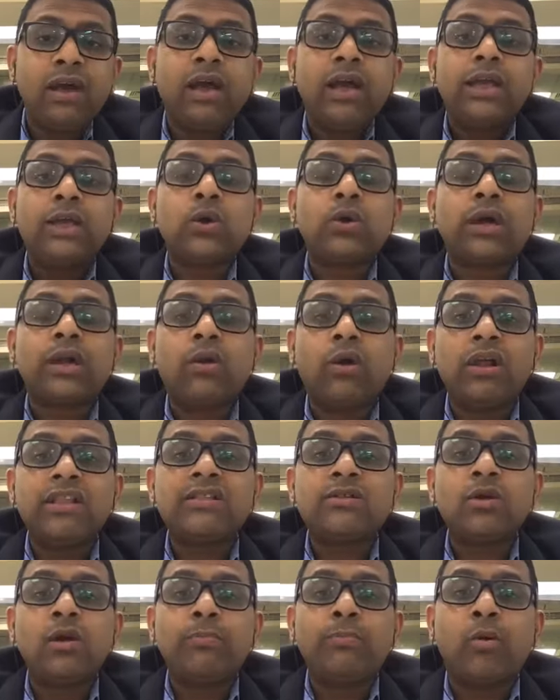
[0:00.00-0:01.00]
you can
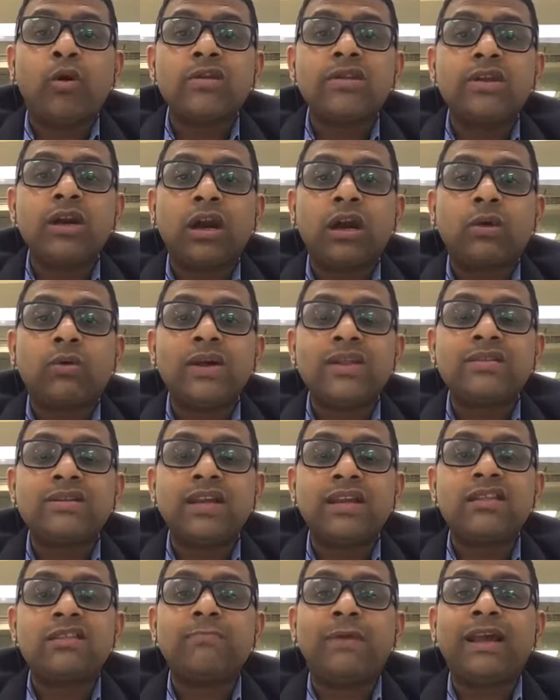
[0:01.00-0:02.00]
also pose your
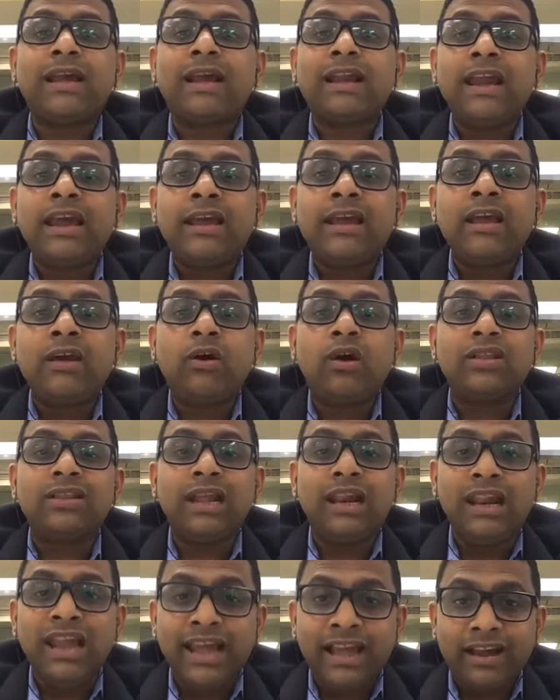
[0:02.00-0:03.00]
questions by clicking on the
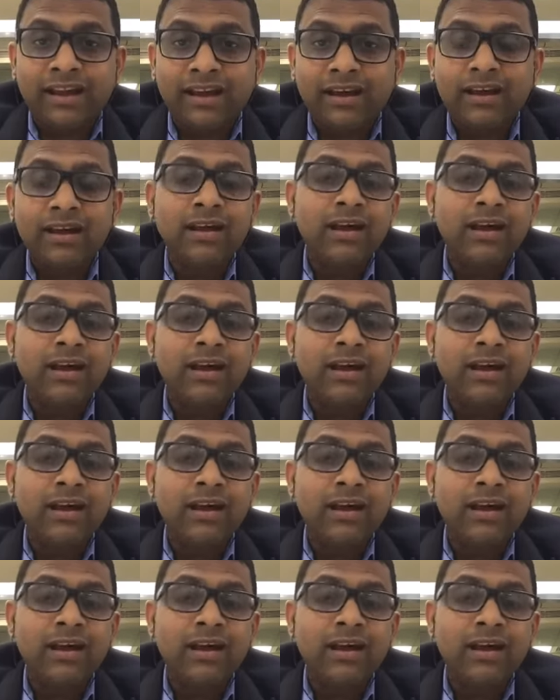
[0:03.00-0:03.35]
link